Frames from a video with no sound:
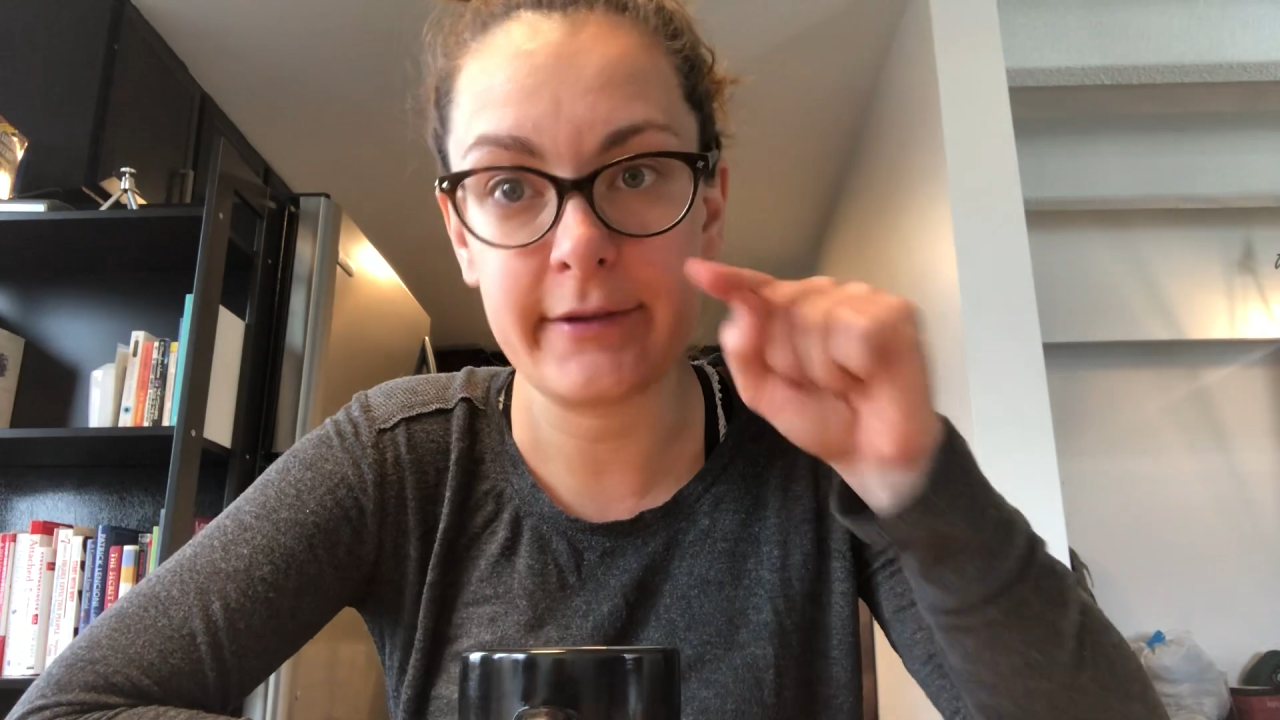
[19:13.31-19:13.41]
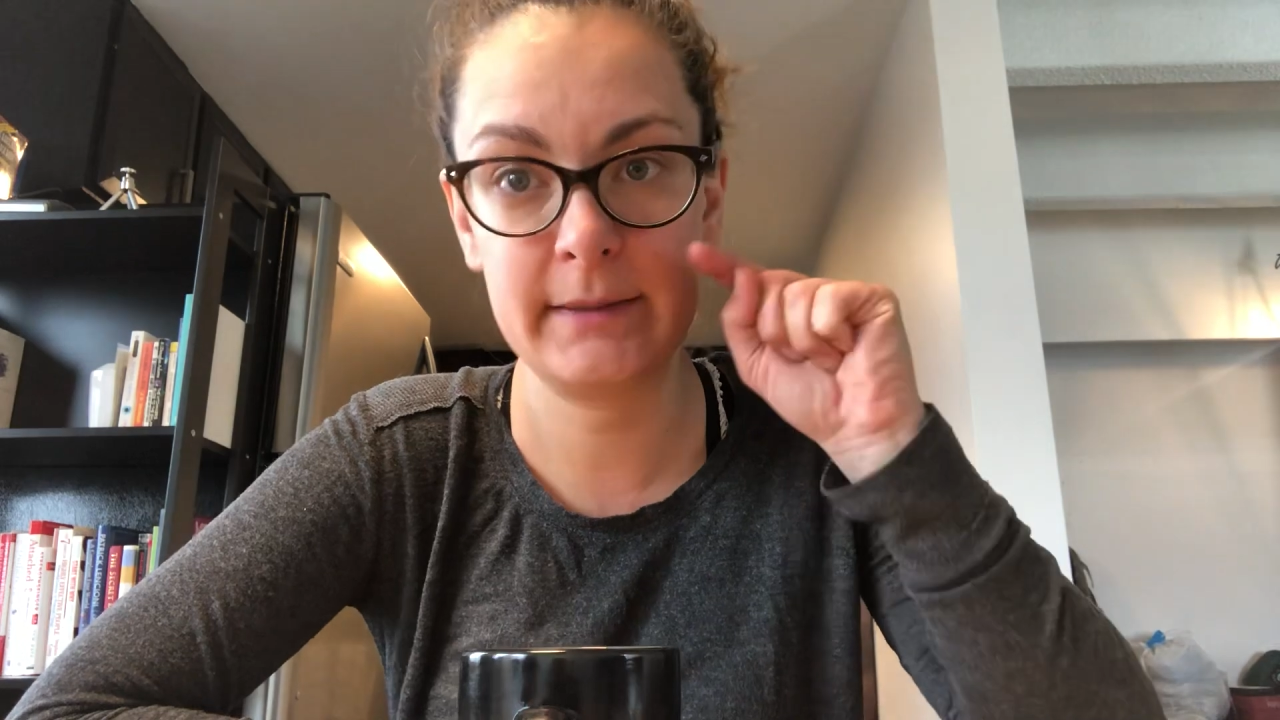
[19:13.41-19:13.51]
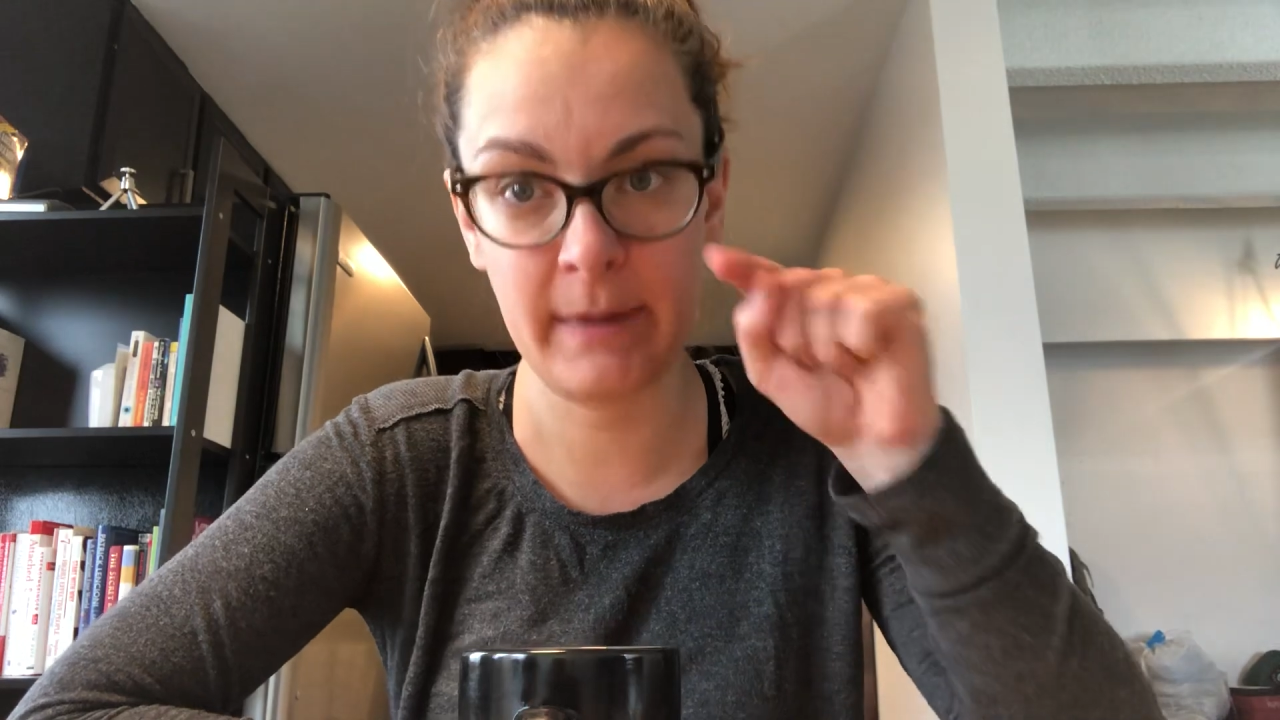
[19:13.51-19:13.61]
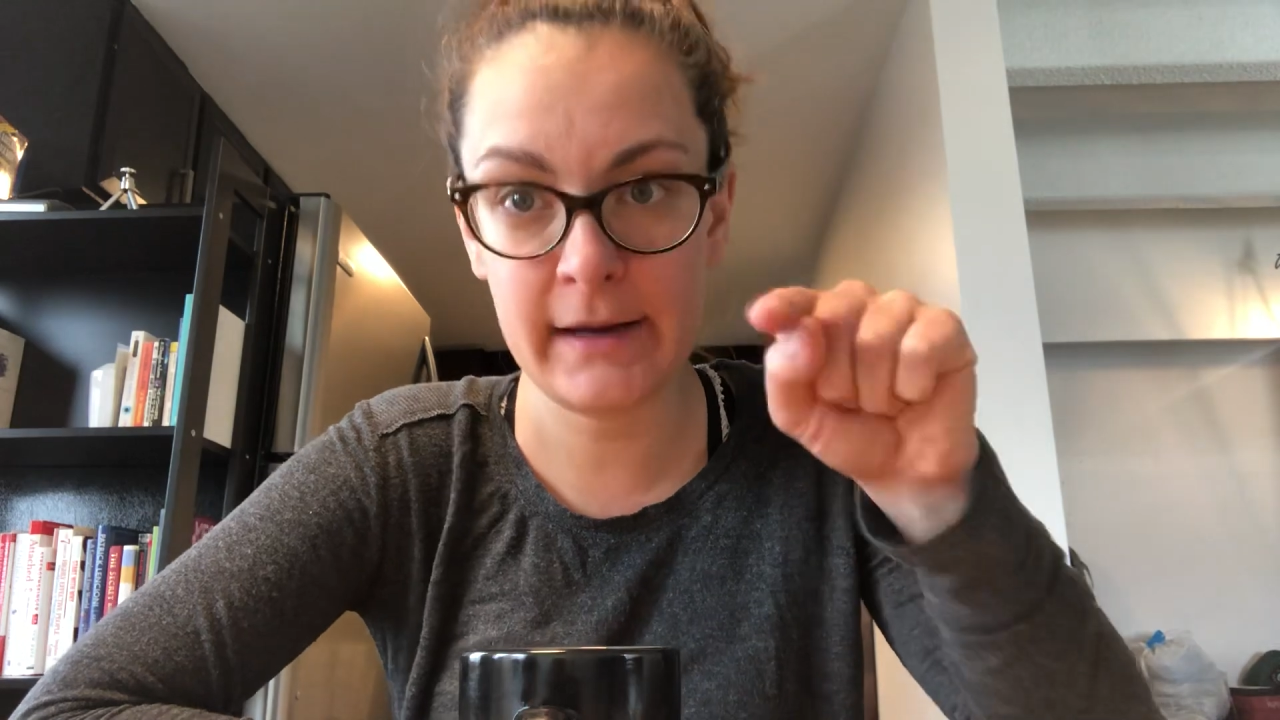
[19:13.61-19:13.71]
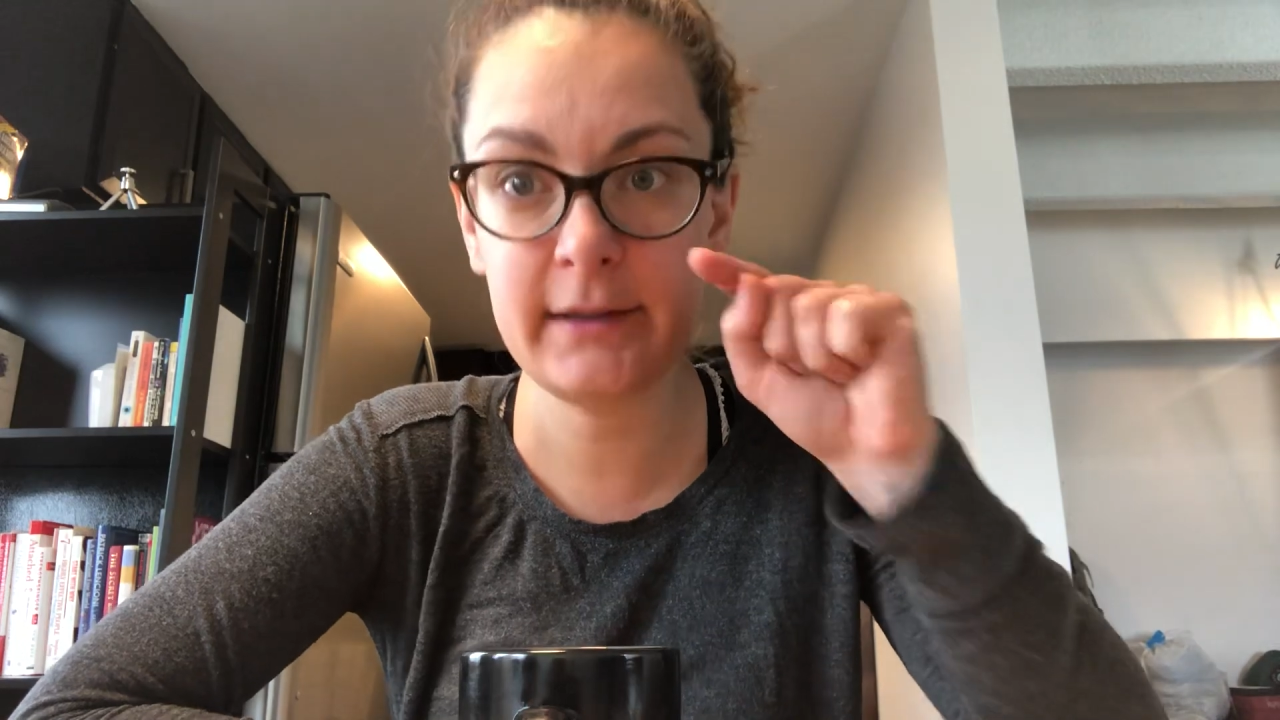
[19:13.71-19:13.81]
of
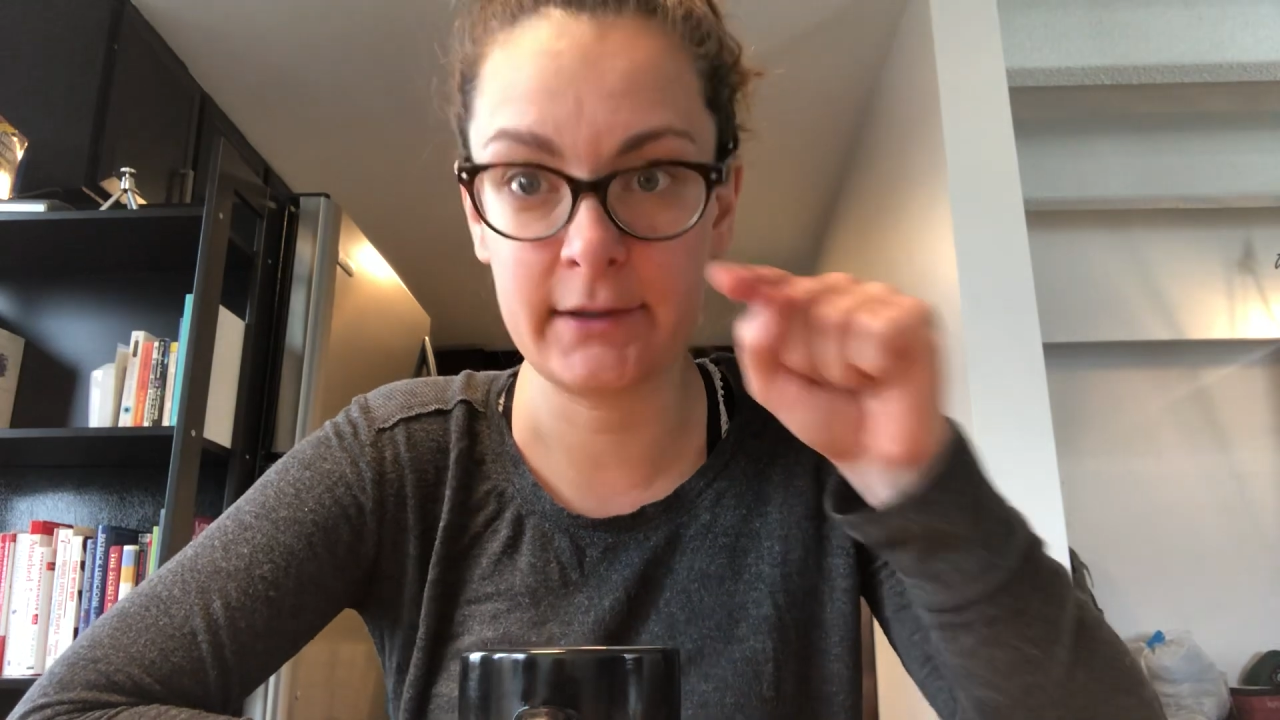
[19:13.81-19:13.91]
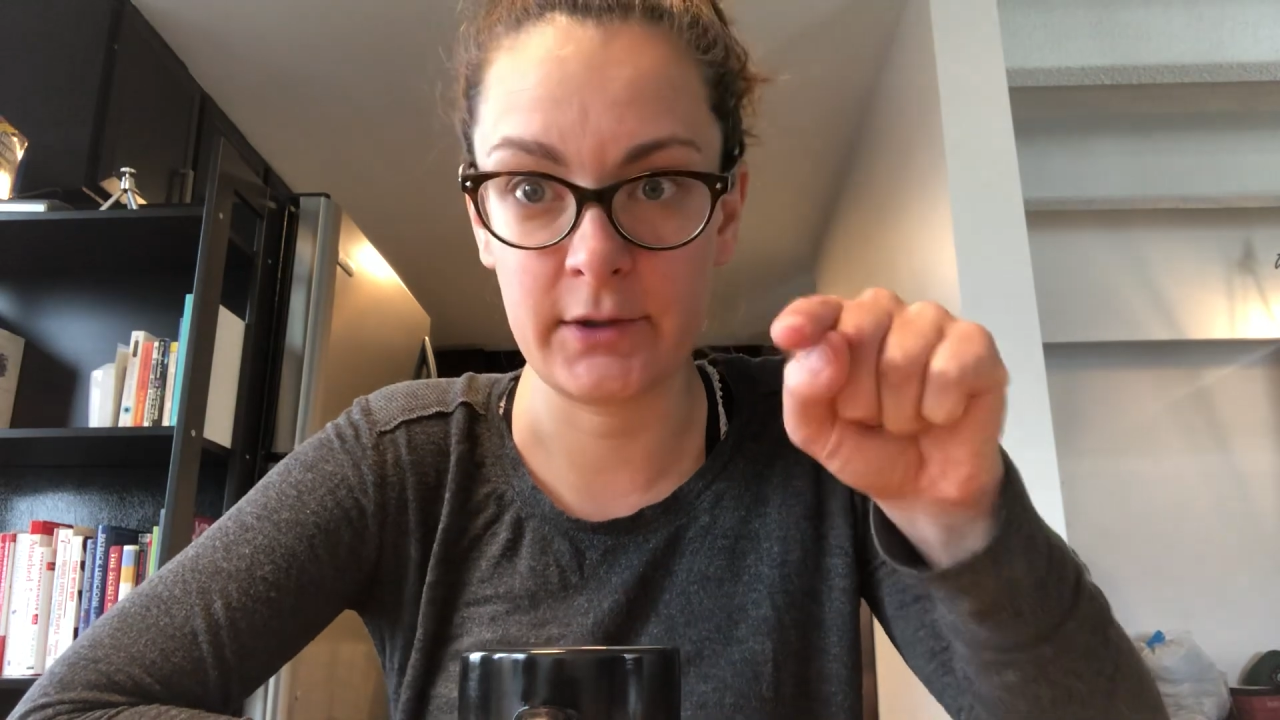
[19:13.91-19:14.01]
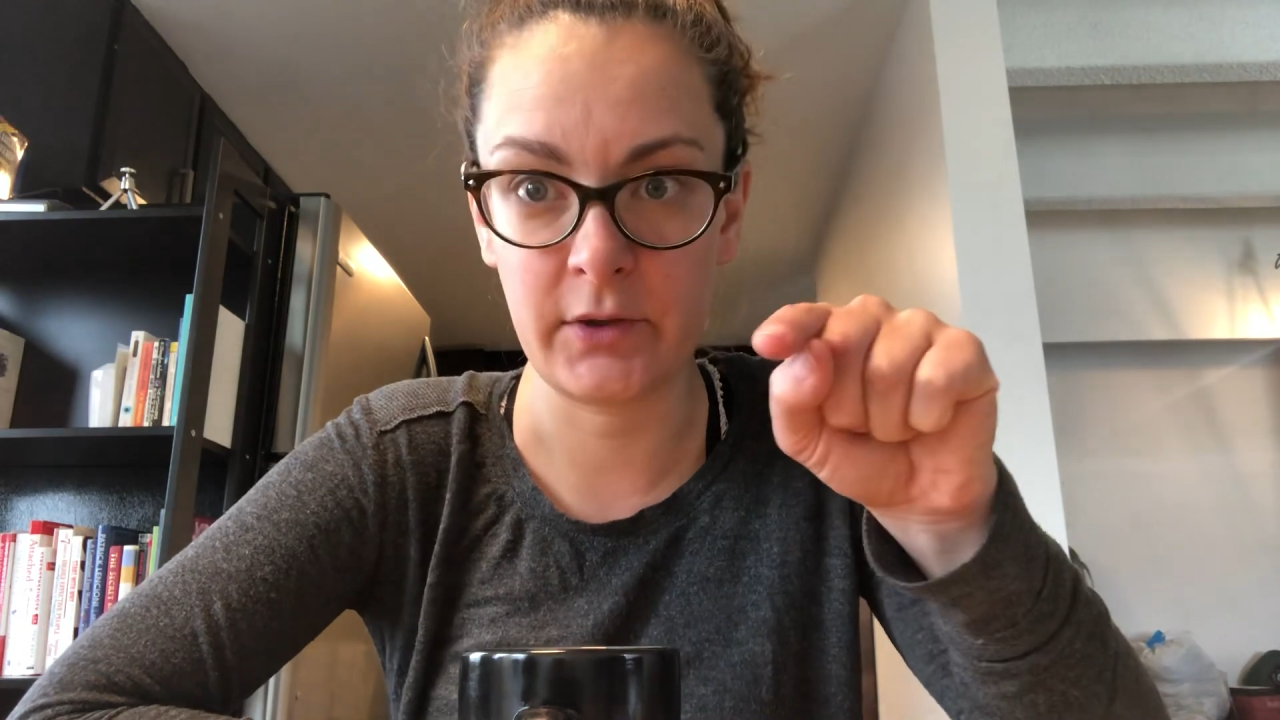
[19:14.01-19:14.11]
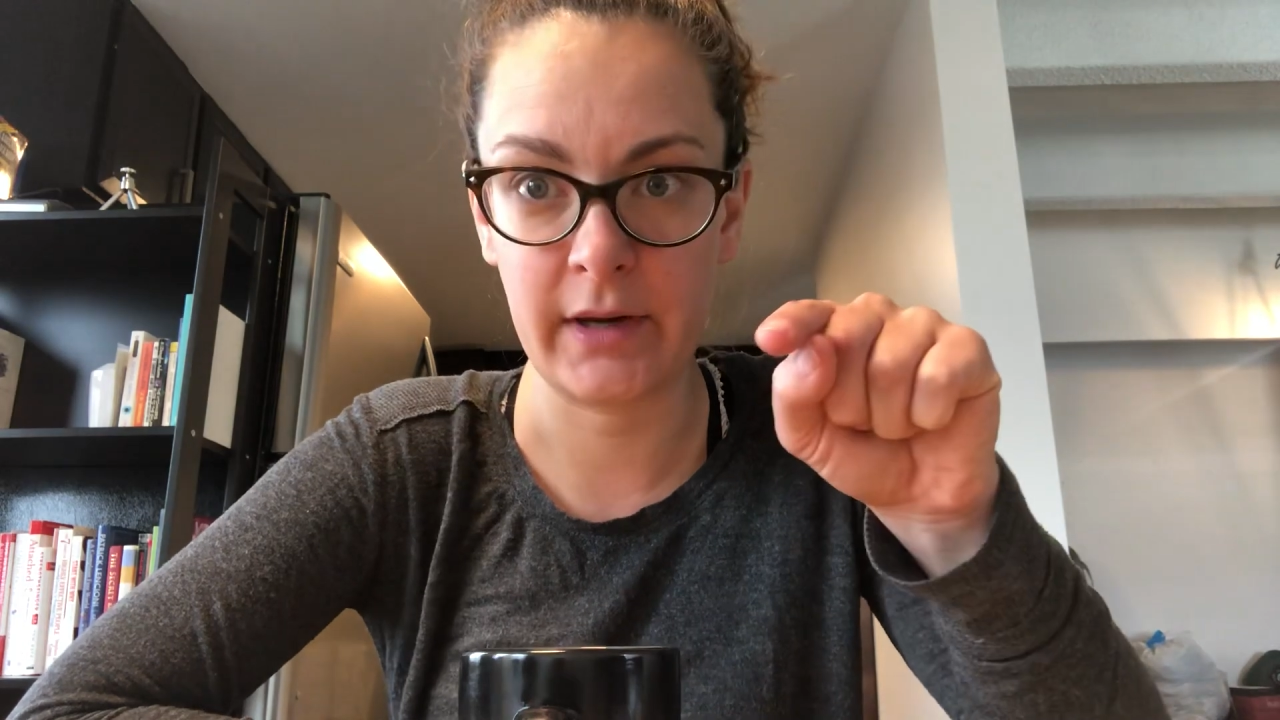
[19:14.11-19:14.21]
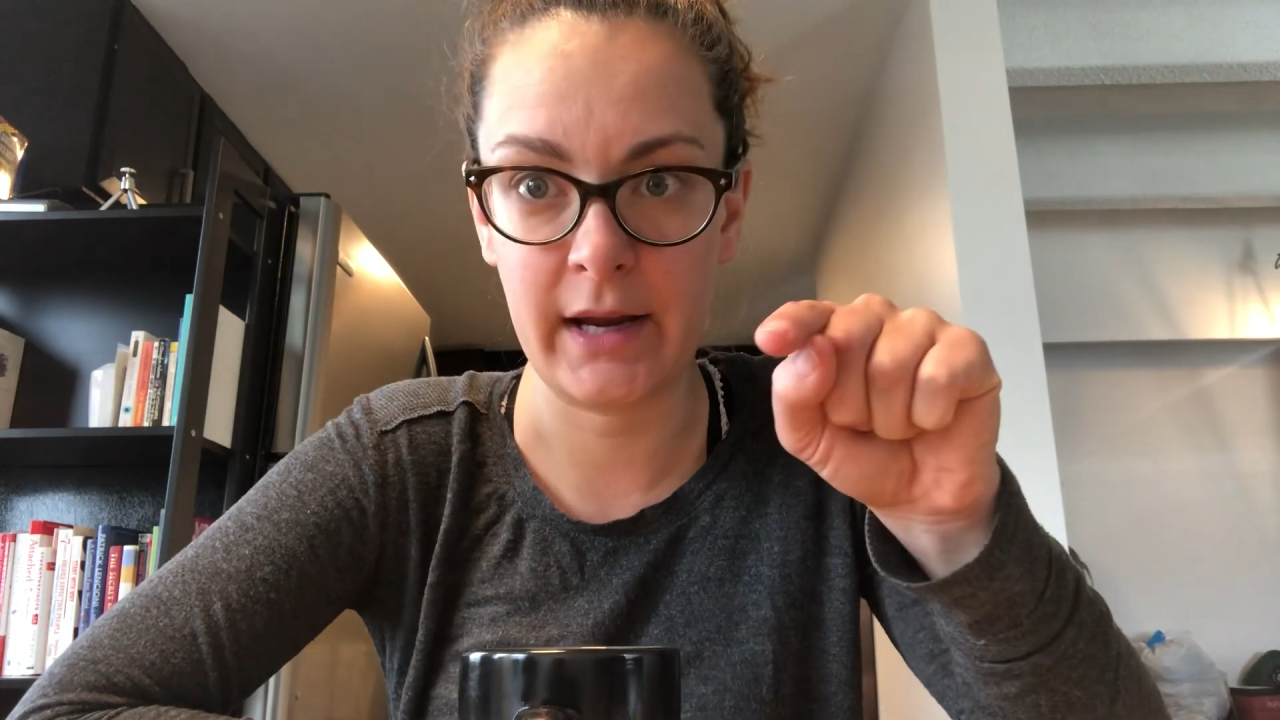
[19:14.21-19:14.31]
spine
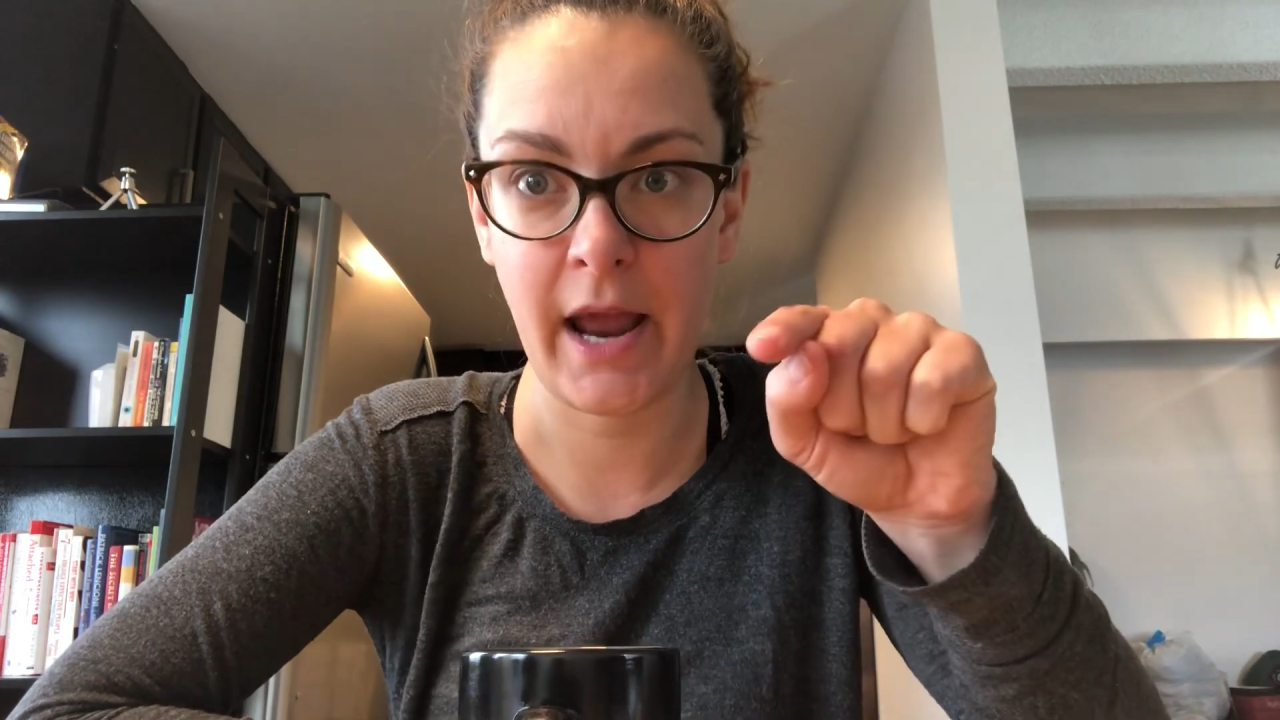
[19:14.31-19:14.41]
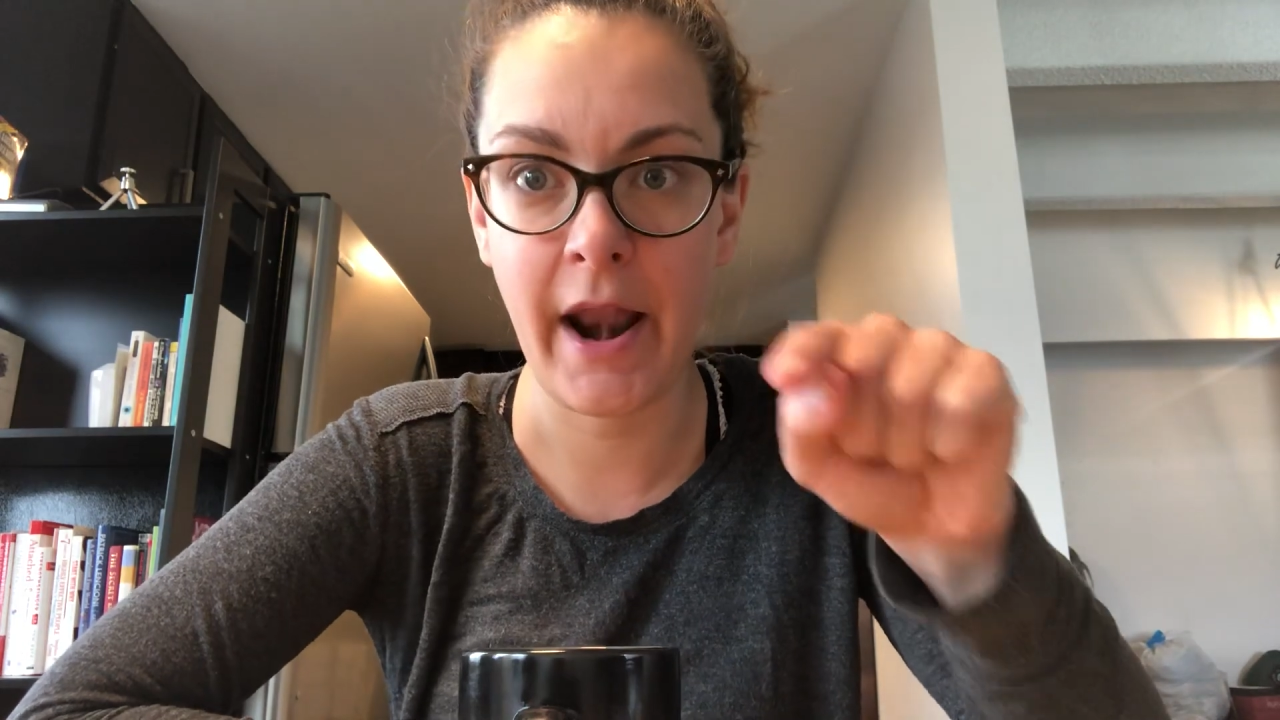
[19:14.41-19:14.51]
surgery